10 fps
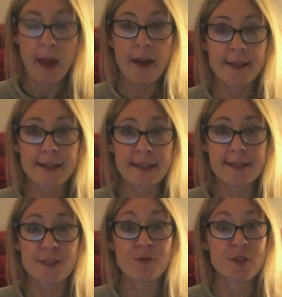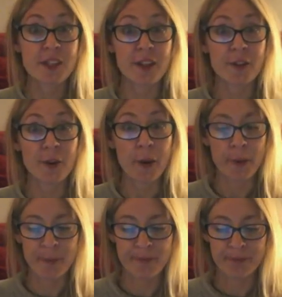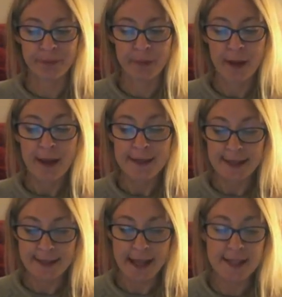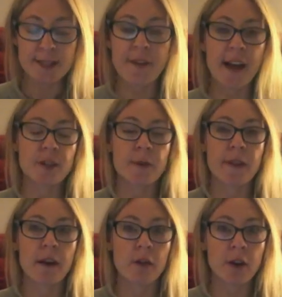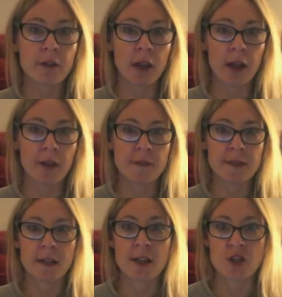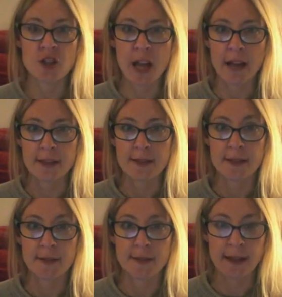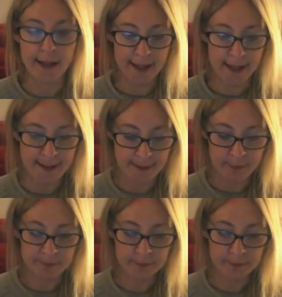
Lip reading: Her sisters returned home, dissatisfied with their own lives and jealous of Psyche's.